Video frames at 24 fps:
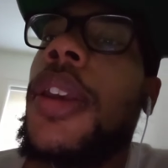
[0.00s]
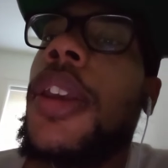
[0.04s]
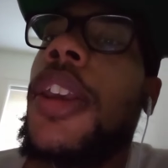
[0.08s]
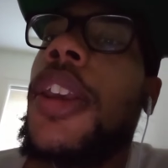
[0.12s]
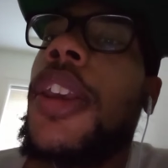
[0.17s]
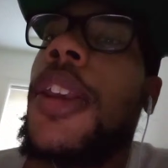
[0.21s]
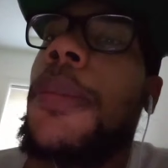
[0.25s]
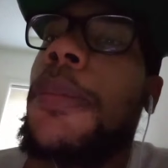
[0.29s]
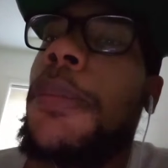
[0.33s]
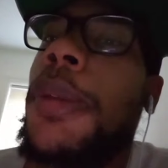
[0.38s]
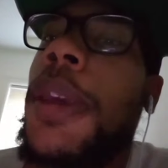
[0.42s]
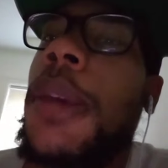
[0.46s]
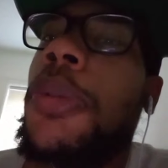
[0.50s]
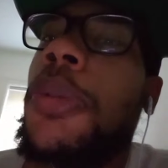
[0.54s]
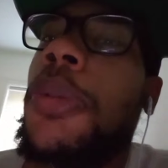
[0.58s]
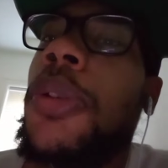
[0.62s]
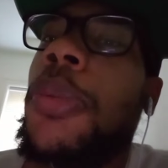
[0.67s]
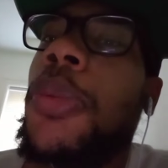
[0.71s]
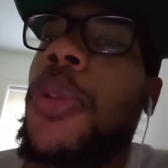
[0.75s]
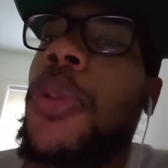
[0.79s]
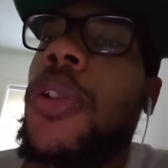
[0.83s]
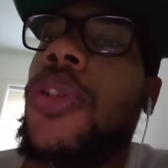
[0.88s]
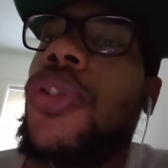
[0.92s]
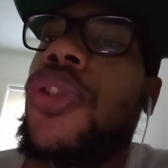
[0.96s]
People
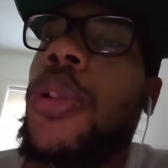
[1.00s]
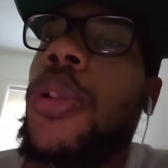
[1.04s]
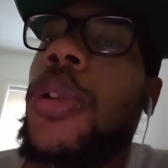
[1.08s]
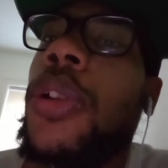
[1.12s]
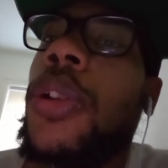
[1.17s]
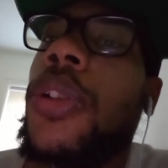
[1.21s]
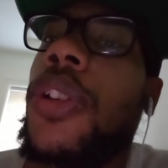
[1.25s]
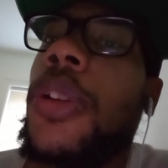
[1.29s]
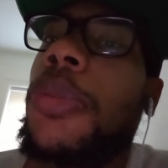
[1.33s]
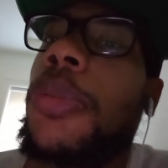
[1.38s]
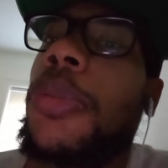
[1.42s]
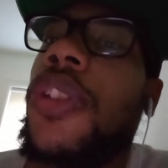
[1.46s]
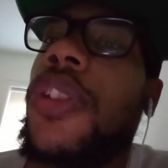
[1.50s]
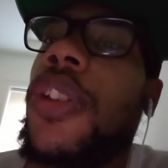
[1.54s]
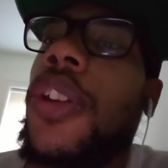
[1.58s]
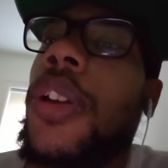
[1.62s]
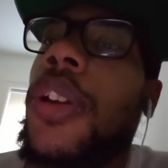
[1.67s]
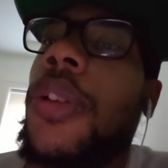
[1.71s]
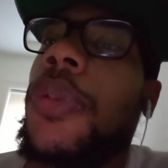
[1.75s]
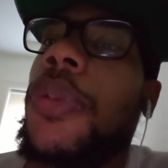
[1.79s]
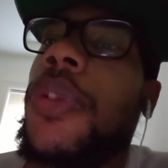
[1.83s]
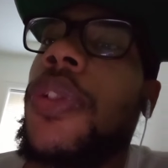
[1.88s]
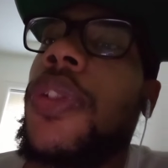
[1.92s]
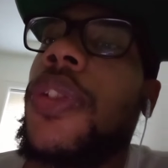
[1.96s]
were enjoying
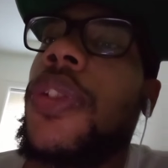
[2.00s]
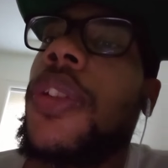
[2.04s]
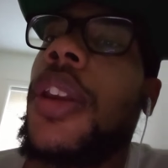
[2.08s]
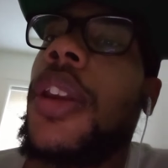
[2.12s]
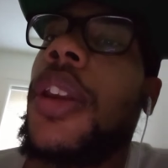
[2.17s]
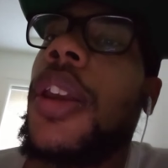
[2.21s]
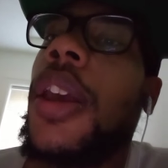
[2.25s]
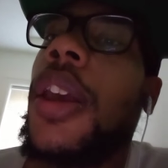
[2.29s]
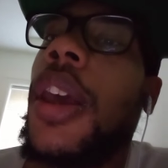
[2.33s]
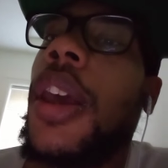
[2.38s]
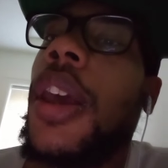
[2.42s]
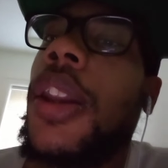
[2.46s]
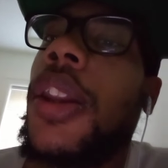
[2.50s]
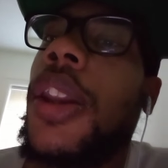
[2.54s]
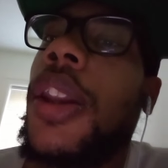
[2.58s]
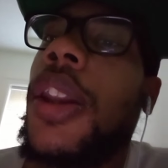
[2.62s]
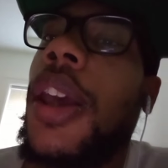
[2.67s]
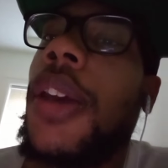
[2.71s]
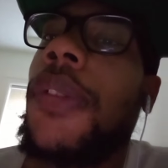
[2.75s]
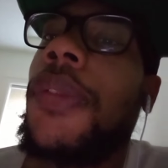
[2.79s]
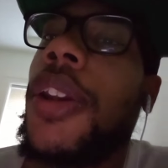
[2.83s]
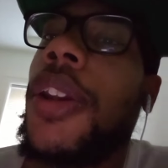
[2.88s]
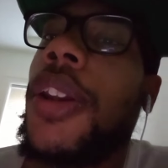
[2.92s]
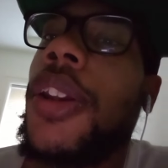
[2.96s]
themselves and
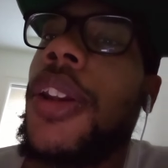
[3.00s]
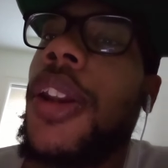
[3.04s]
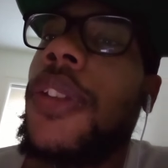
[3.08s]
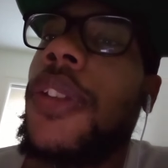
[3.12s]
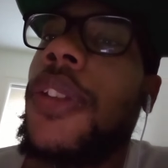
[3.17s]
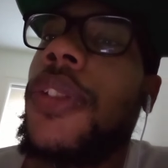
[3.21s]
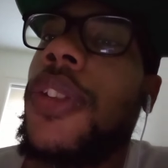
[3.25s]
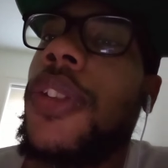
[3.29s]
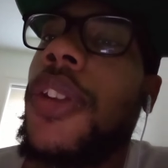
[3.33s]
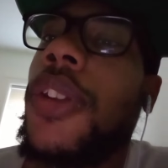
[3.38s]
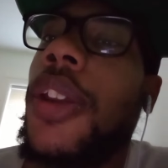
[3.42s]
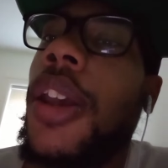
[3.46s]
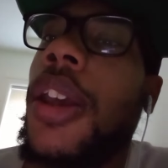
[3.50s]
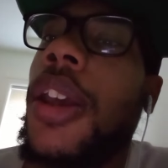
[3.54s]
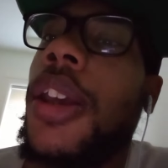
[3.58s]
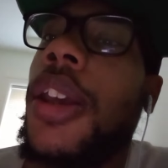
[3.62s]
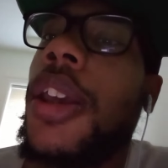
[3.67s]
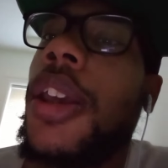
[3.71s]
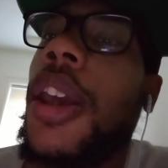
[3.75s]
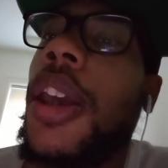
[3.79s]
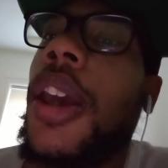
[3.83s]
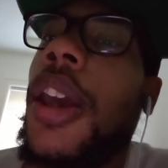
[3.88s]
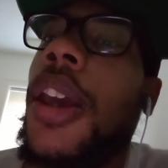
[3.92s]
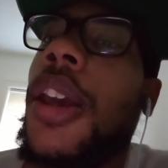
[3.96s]
having a nice
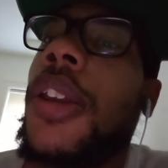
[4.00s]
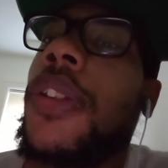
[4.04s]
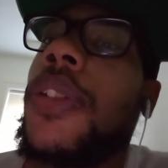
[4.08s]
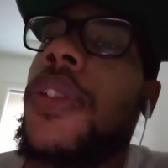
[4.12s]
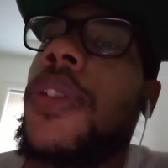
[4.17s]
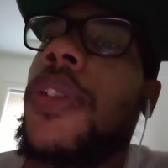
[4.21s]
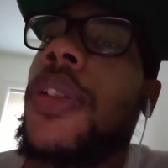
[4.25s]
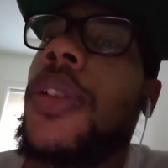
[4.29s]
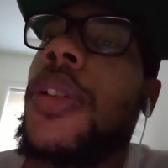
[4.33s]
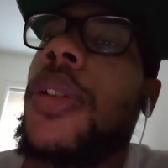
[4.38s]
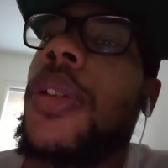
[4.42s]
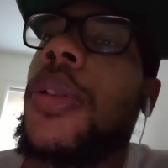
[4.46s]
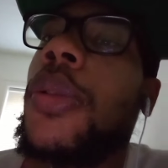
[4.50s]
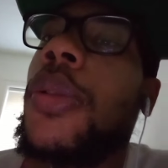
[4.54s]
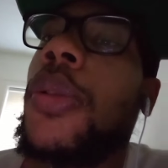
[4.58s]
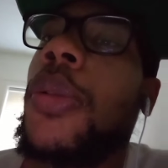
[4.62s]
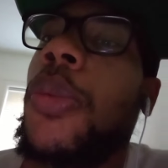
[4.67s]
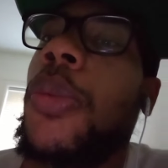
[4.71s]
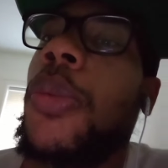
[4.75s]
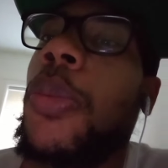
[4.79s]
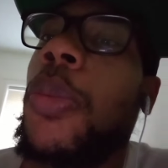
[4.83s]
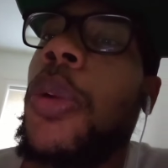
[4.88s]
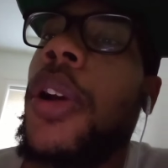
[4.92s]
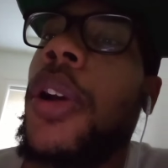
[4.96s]
day as
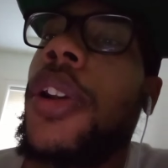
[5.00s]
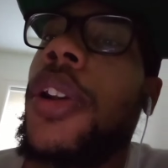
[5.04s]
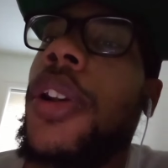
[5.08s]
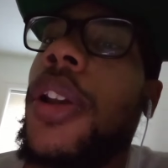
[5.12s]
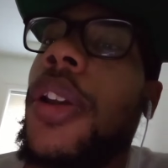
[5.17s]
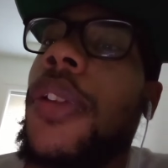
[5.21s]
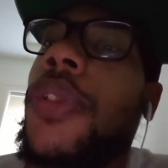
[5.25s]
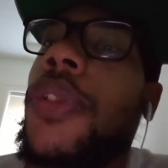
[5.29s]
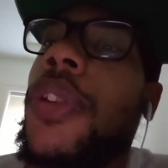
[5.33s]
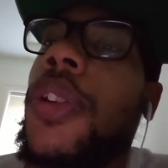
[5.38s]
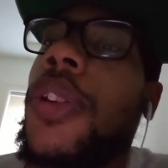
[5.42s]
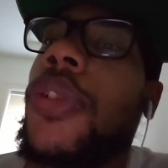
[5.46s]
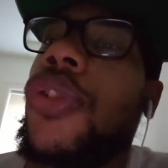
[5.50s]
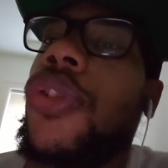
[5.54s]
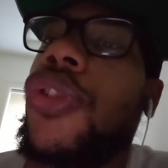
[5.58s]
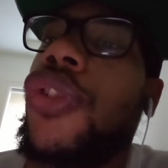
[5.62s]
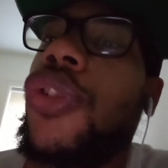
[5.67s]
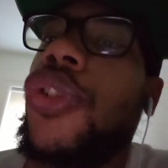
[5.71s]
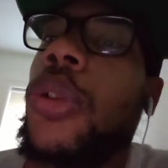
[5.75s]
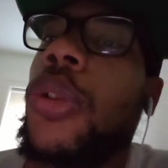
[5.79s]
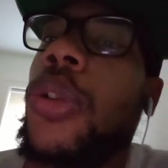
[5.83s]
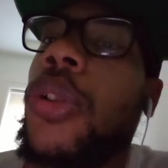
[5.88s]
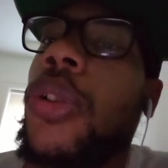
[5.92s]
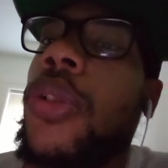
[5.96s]
one of the
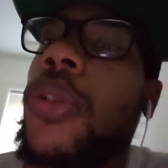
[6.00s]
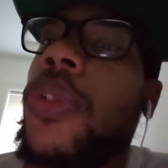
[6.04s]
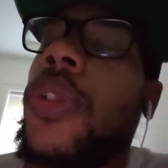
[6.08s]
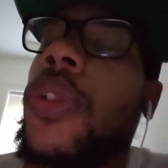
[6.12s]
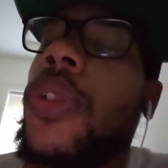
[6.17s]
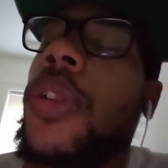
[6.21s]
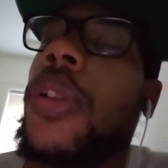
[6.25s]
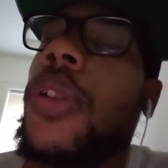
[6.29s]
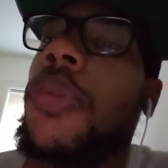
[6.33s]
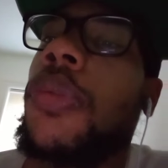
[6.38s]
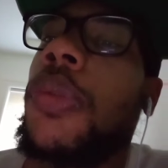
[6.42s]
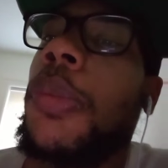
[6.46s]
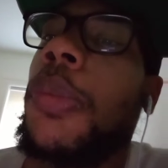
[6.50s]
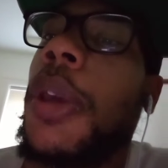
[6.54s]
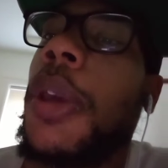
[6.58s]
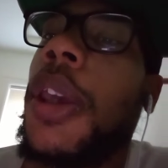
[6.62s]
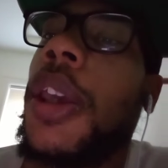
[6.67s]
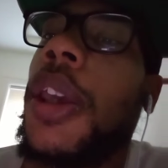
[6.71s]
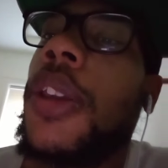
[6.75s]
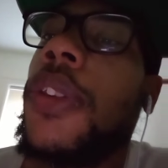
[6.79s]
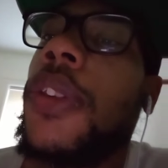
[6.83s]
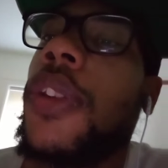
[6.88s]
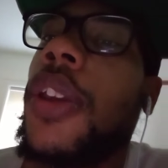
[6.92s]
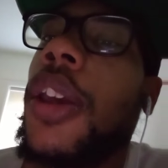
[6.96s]
shooters
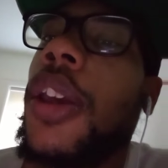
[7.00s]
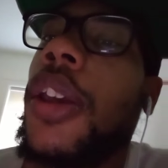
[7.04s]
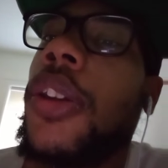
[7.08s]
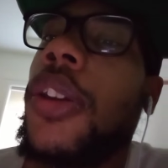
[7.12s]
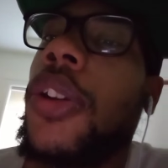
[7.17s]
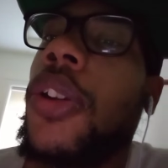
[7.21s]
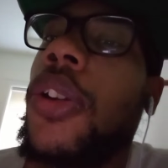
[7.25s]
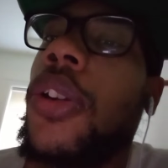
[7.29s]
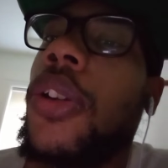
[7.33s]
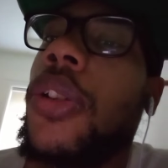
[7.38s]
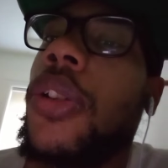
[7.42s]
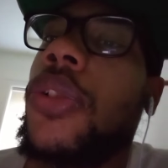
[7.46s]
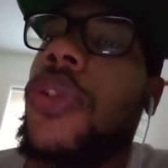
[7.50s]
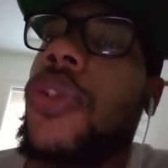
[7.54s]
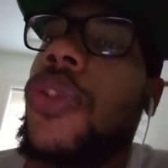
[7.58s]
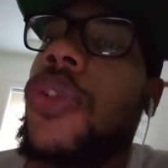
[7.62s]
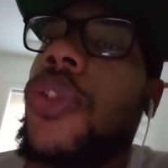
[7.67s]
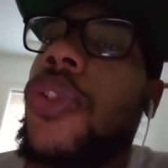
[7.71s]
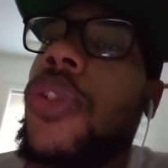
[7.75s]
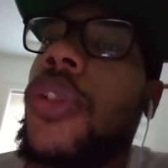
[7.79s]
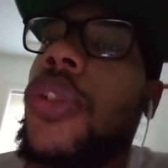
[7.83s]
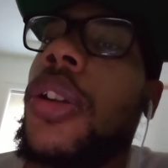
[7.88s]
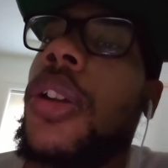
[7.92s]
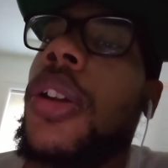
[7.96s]
remains at large.